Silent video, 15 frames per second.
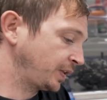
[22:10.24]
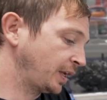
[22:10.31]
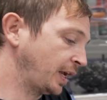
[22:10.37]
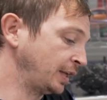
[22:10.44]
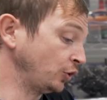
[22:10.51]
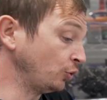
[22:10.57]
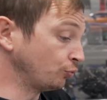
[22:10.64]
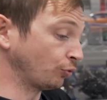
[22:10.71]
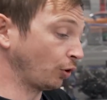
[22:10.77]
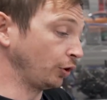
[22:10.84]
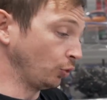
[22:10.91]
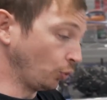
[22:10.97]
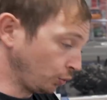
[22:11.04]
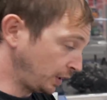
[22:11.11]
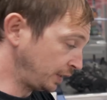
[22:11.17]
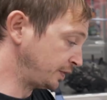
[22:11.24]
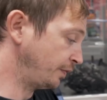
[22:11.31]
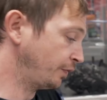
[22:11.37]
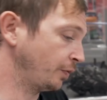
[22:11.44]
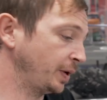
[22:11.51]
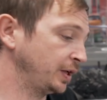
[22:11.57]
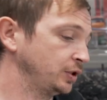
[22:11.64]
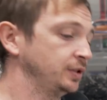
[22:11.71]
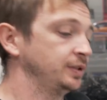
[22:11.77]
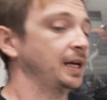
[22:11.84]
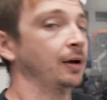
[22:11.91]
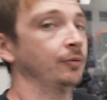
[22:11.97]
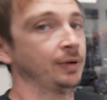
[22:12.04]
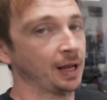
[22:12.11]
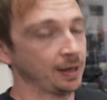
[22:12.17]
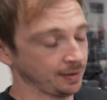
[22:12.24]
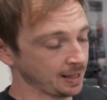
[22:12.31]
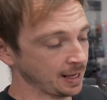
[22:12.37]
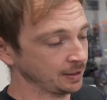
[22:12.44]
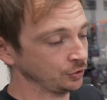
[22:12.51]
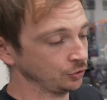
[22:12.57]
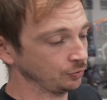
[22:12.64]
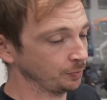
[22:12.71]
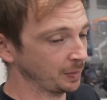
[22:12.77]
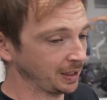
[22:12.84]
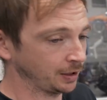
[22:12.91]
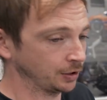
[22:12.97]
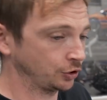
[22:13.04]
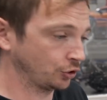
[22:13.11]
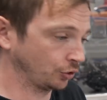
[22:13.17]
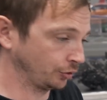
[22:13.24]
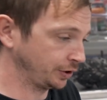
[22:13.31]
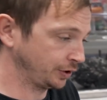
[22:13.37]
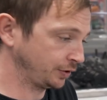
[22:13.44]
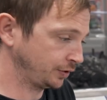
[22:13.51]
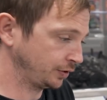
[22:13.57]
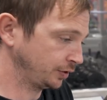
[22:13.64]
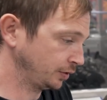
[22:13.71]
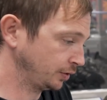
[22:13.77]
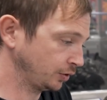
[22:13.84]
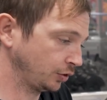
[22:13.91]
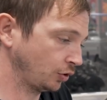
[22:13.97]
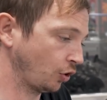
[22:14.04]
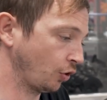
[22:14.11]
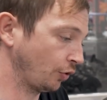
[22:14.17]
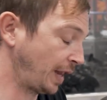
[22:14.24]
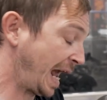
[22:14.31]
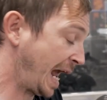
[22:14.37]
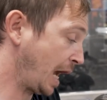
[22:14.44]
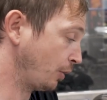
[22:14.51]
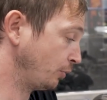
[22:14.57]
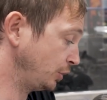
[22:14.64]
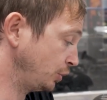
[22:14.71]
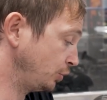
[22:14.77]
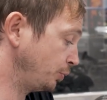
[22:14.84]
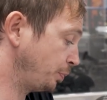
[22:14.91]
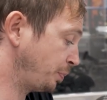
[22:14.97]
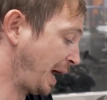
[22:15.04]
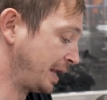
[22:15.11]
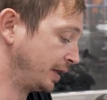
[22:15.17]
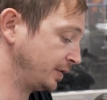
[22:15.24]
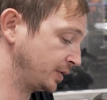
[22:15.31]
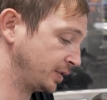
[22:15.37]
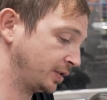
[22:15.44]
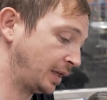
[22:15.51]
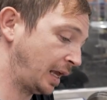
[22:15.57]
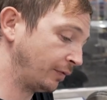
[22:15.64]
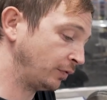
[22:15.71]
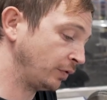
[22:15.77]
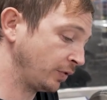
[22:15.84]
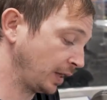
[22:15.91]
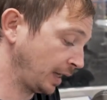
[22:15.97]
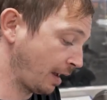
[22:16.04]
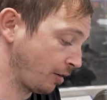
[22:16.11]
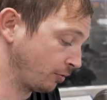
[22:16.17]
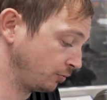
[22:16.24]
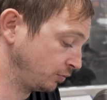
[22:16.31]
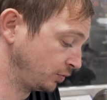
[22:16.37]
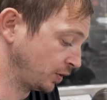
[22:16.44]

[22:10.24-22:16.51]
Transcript: and you'd write all this information down, and then you'd make a choice on how you balance everything out.